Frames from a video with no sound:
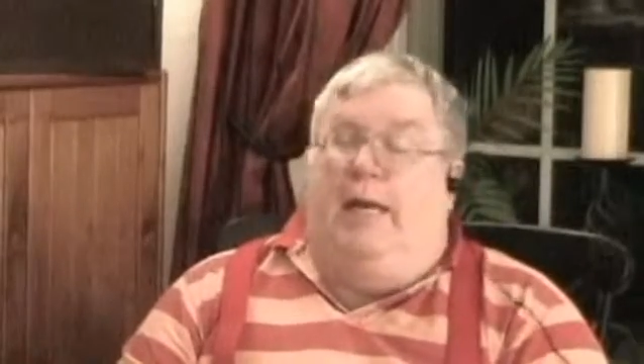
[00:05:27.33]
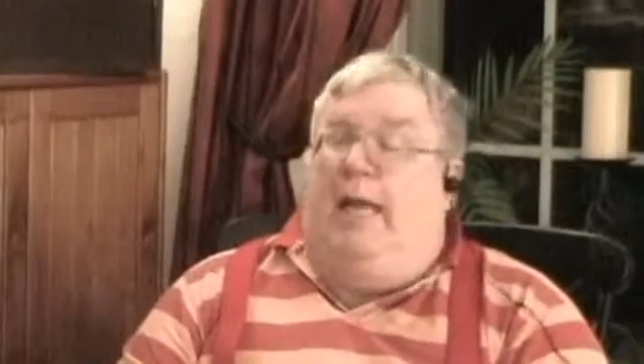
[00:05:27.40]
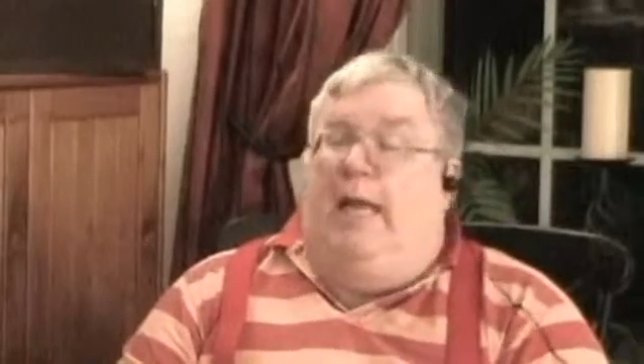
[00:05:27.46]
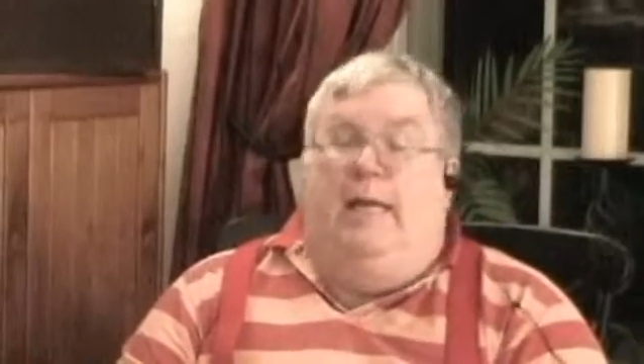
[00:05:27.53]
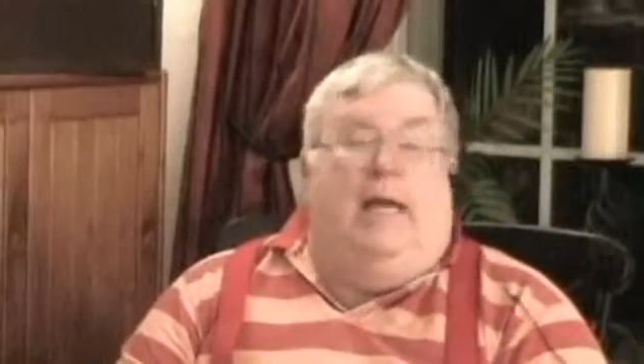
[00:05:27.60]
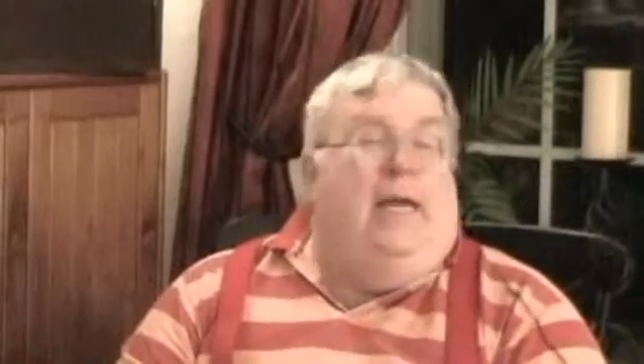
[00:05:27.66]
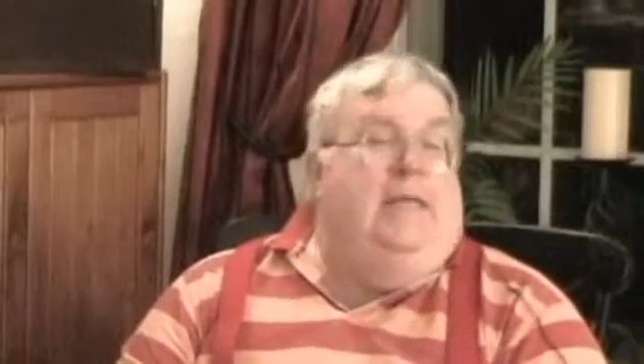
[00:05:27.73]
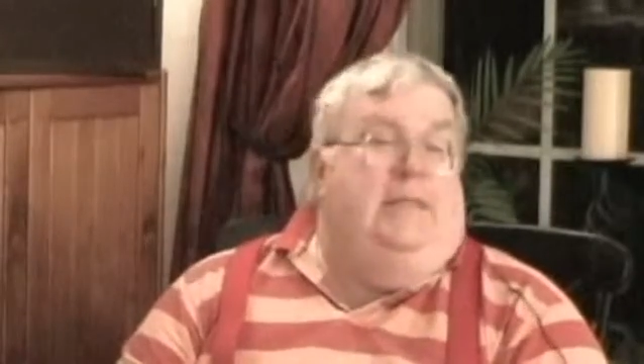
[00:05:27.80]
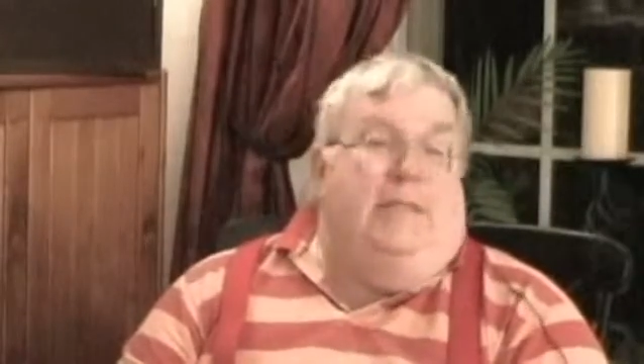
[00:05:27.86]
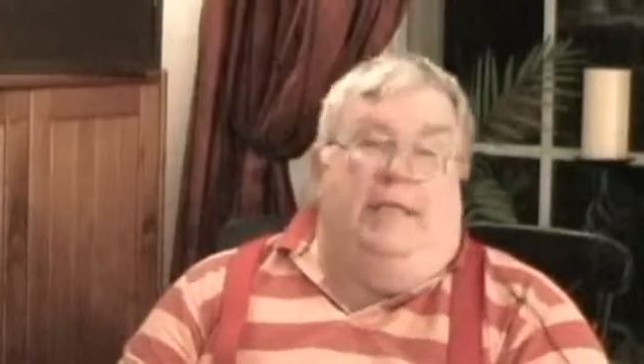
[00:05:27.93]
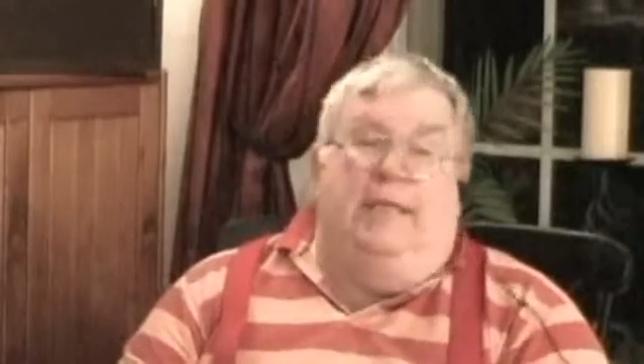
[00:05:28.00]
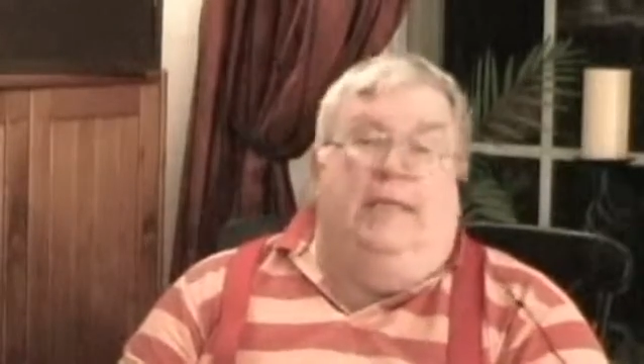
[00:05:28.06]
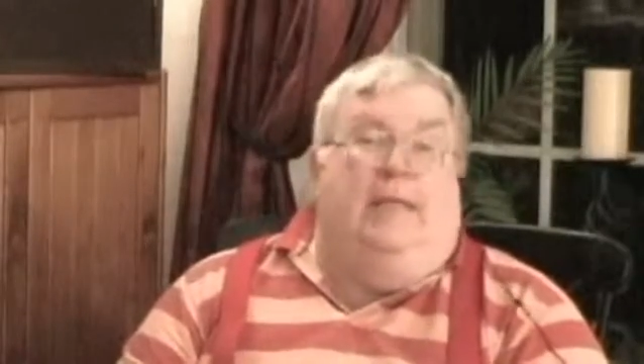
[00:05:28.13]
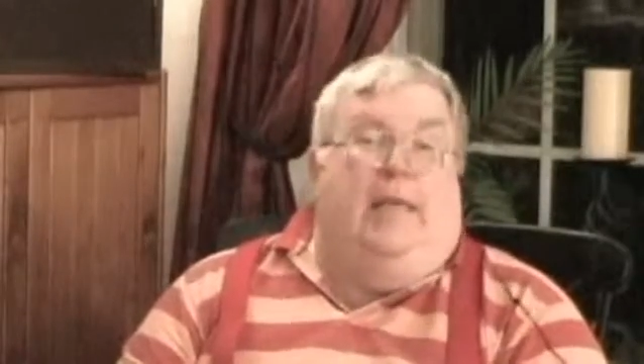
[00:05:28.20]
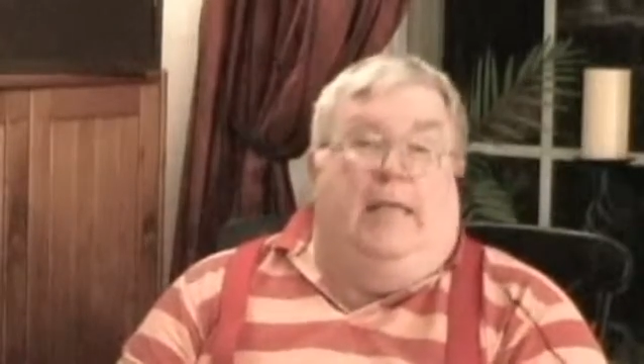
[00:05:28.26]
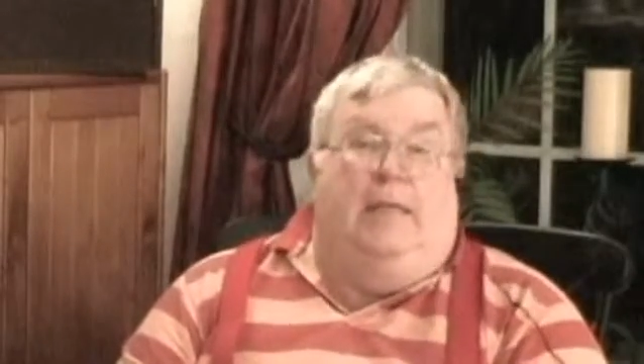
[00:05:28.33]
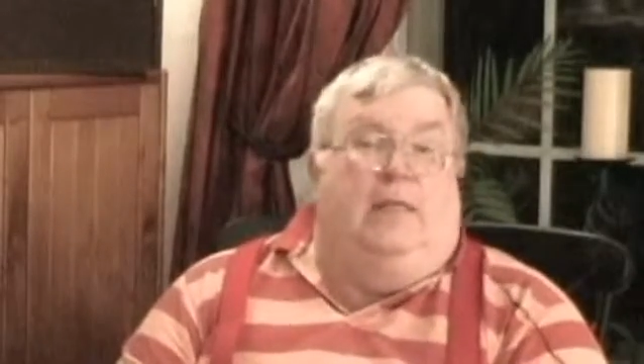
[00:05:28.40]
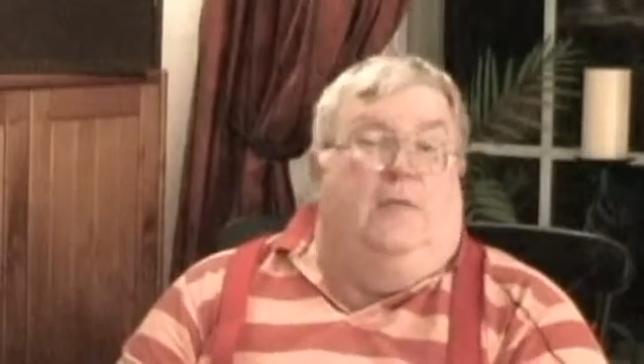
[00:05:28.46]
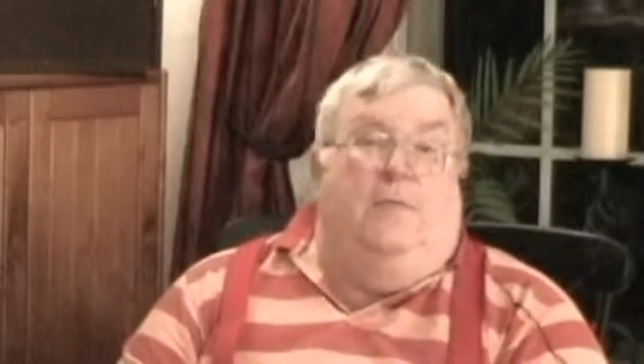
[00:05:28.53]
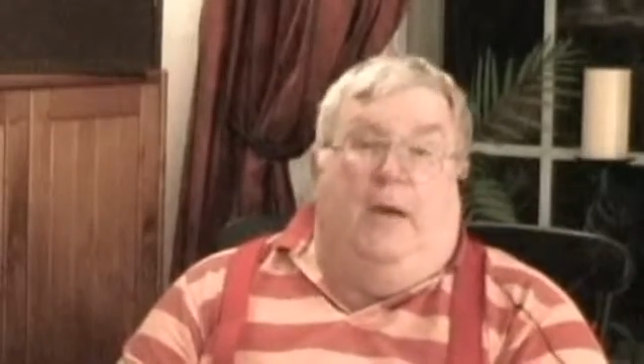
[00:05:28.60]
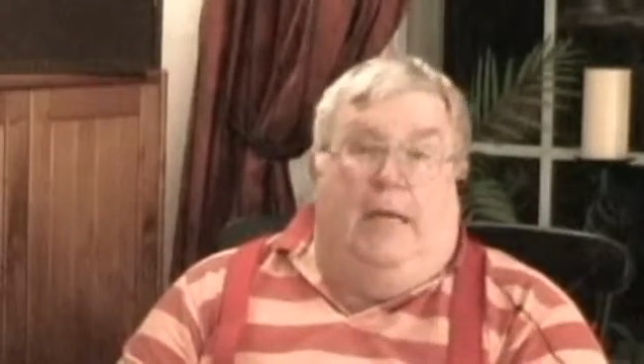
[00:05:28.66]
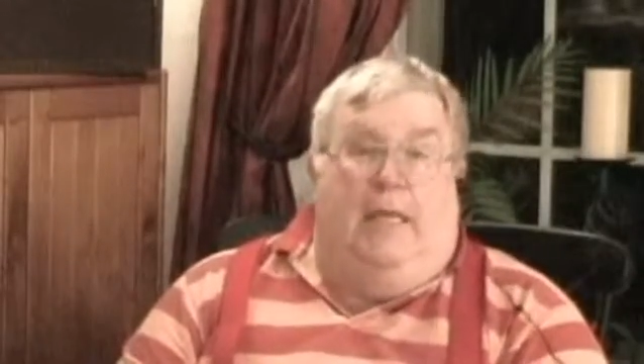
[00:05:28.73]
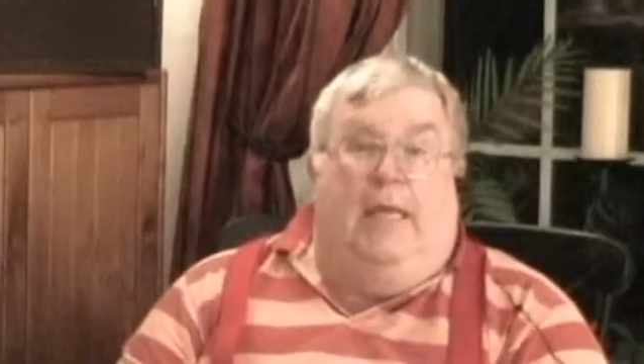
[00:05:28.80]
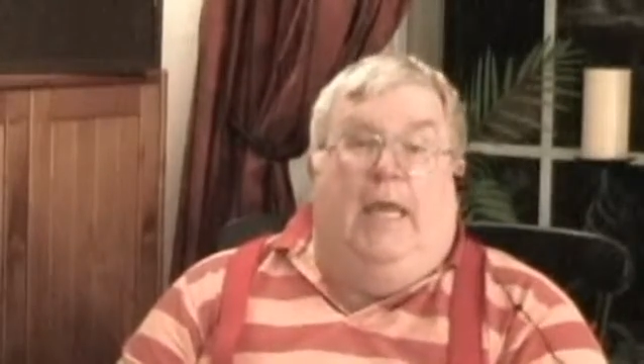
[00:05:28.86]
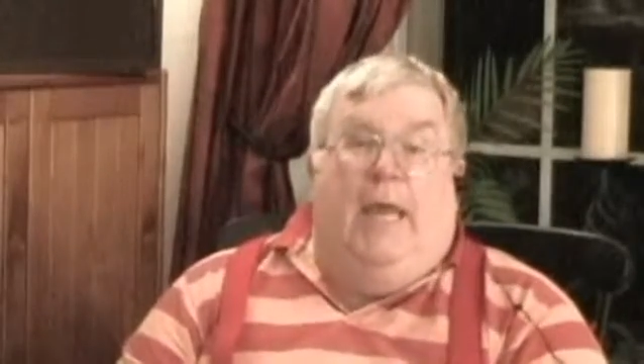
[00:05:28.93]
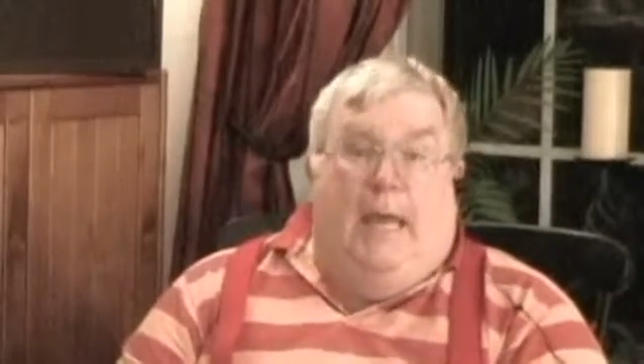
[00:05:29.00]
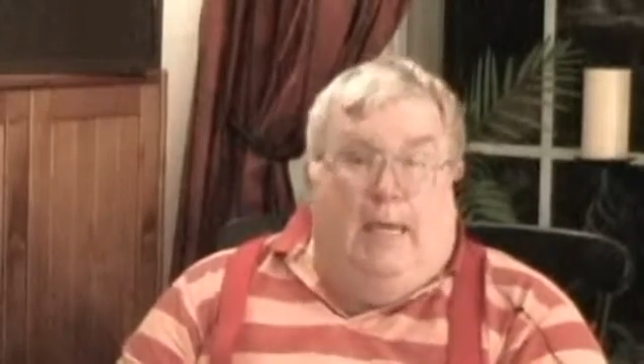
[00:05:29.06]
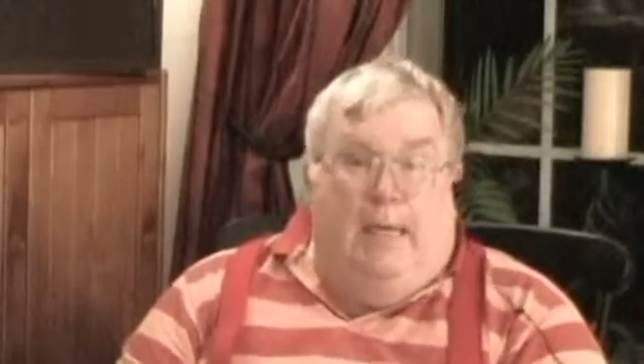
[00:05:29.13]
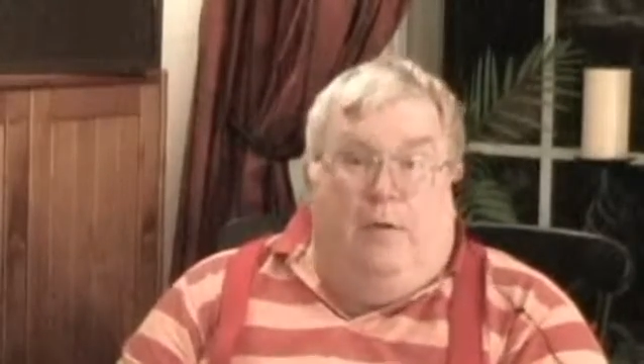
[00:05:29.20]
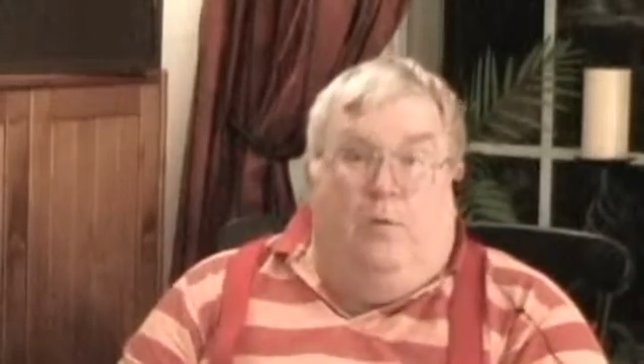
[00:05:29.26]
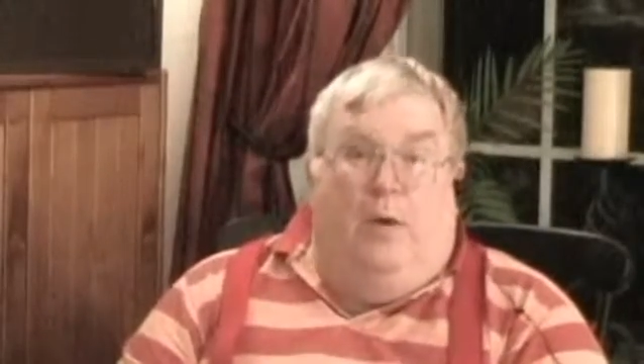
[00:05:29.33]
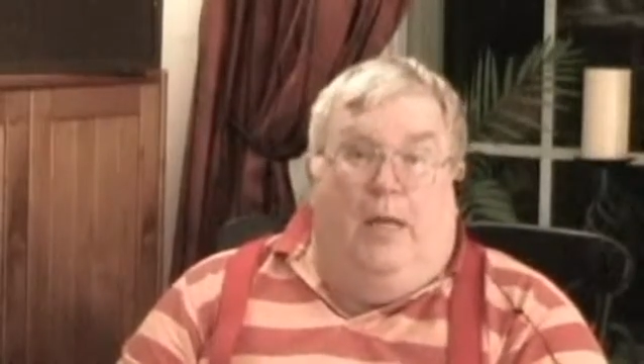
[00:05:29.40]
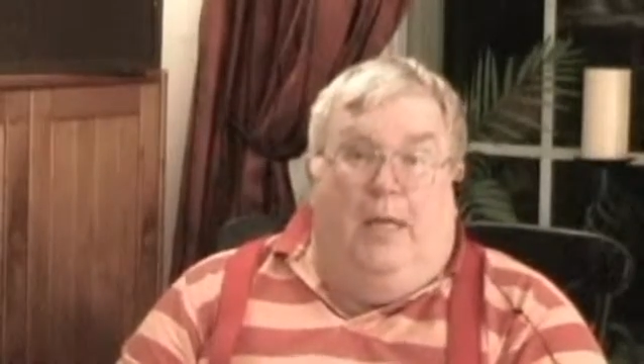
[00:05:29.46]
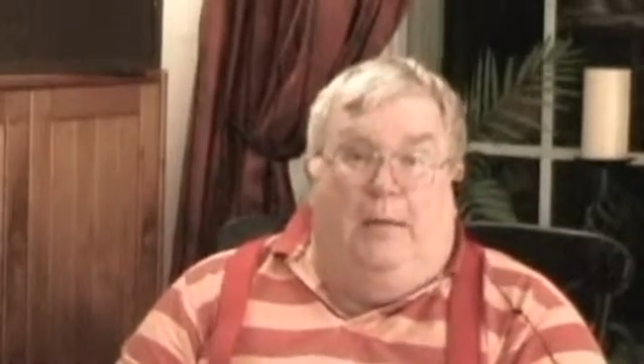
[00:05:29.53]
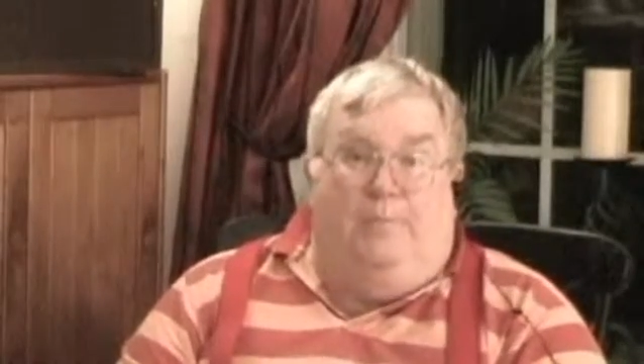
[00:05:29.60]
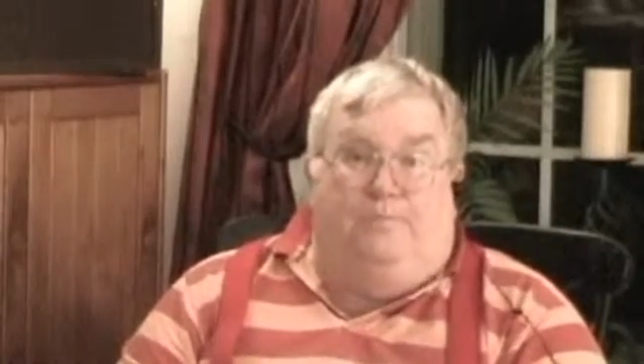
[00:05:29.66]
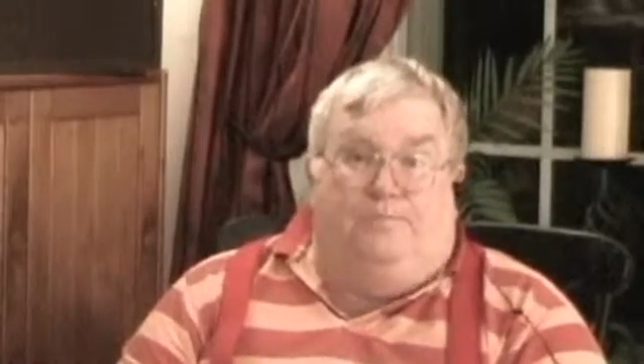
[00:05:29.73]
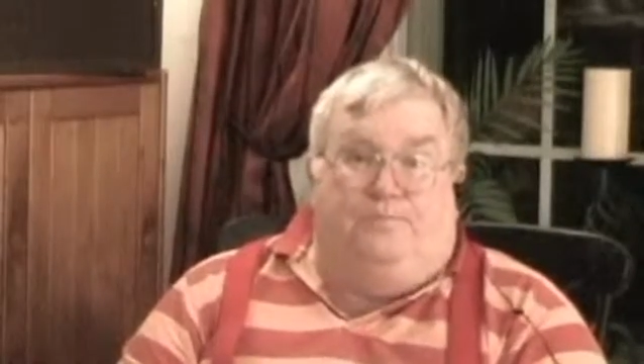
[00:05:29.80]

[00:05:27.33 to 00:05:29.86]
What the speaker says: and I didn't get the money anyway.